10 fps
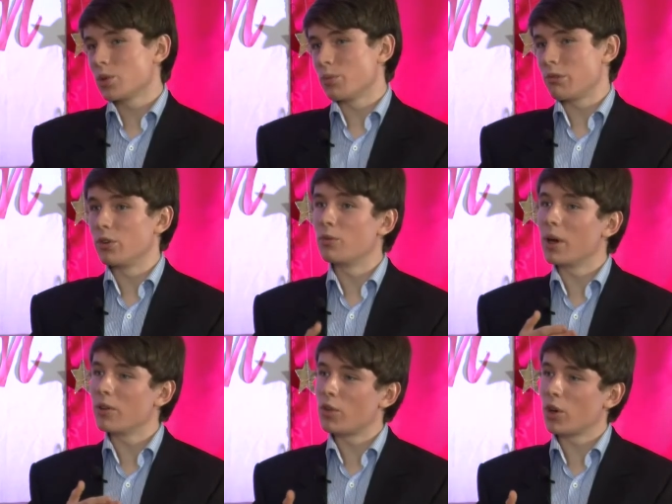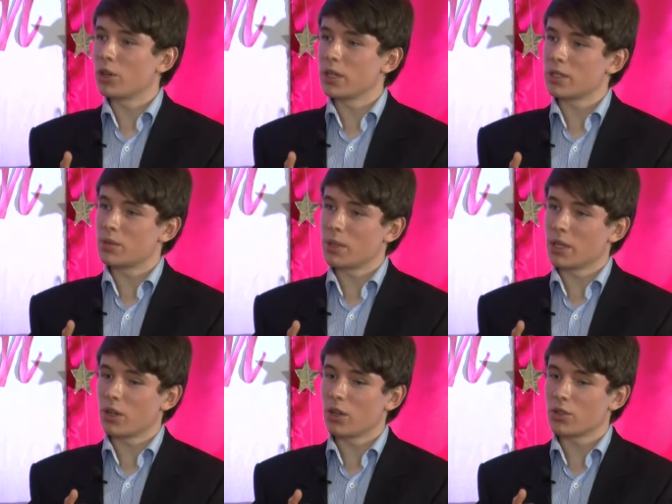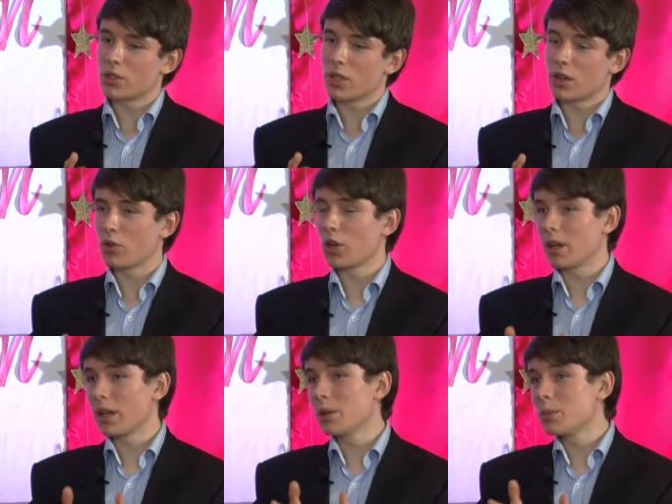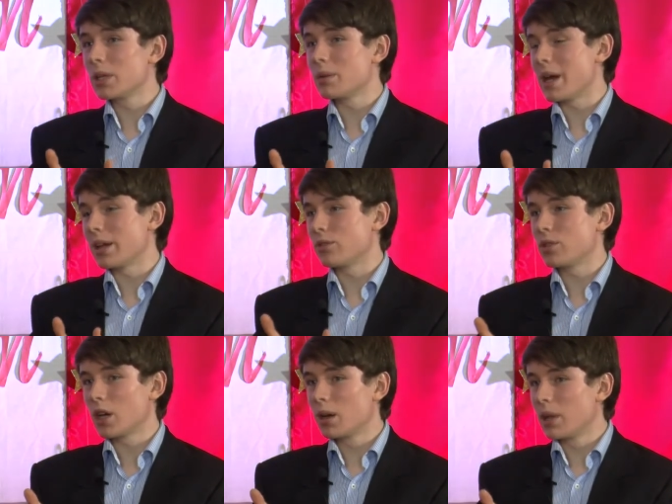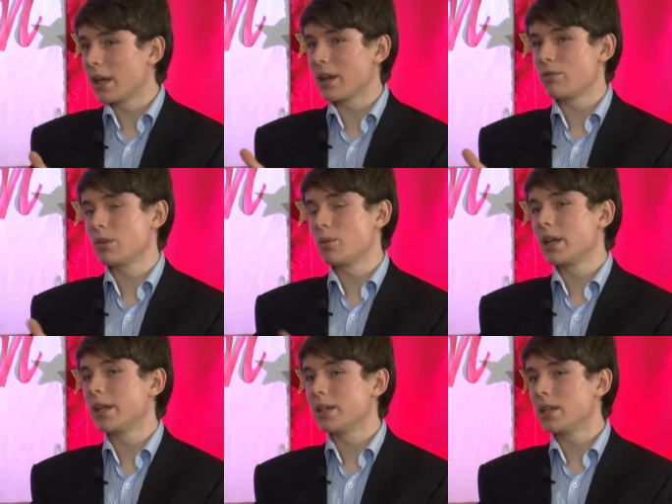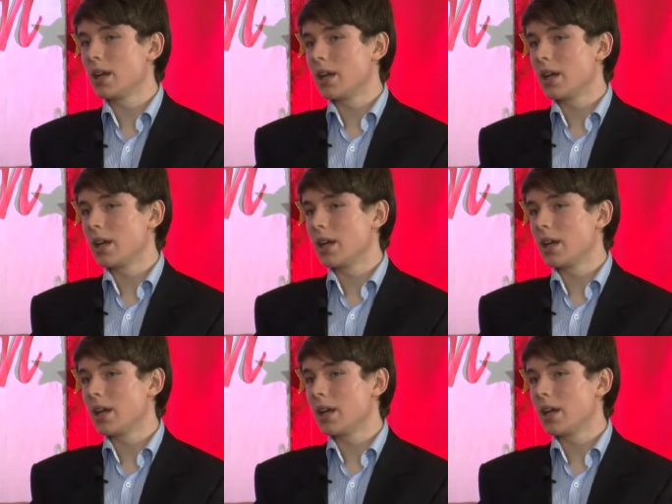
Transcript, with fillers: to improve my focus, because I've got a limited amount of time like everyone, and